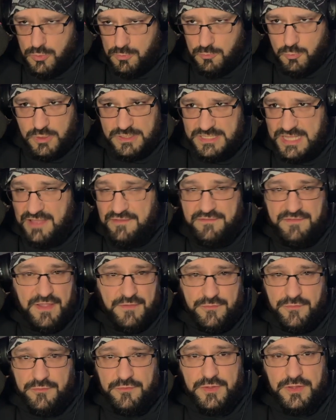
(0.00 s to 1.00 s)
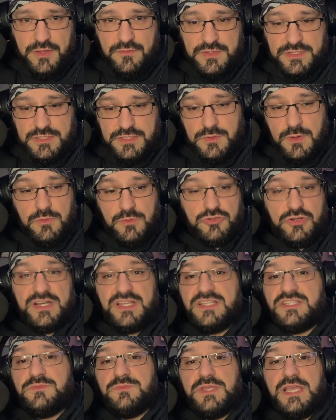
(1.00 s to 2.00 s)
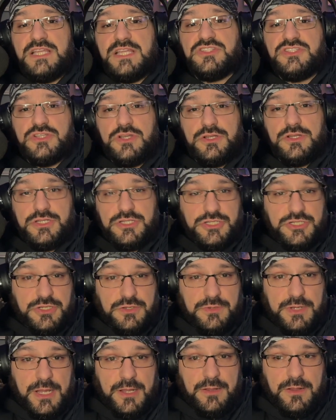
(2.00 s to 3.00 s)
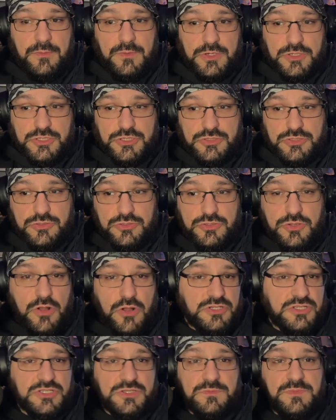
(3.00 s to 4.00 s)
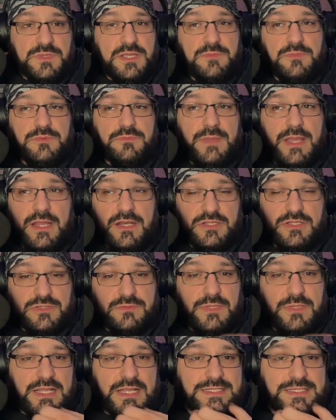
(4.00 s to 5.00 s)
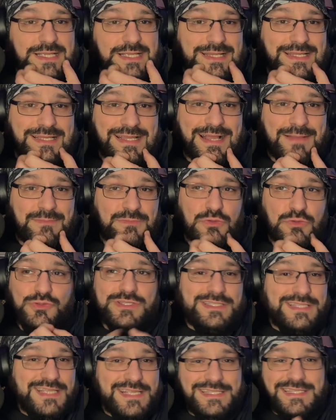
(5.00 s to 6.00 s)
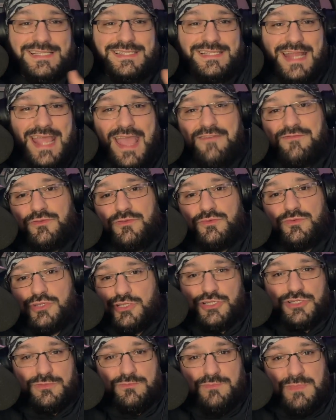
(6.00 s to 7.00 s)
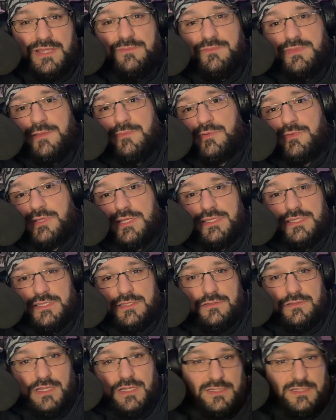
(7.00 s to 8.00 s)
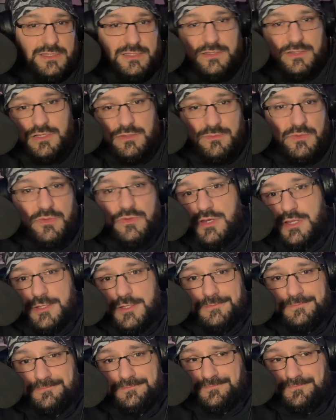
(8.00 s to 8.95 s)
what their favorite figure is. That's why I'm going to try to get some guests on this show now. I want to just talk to some people, man. Just, like I said, I'm using this as an avenue to just meet people in the community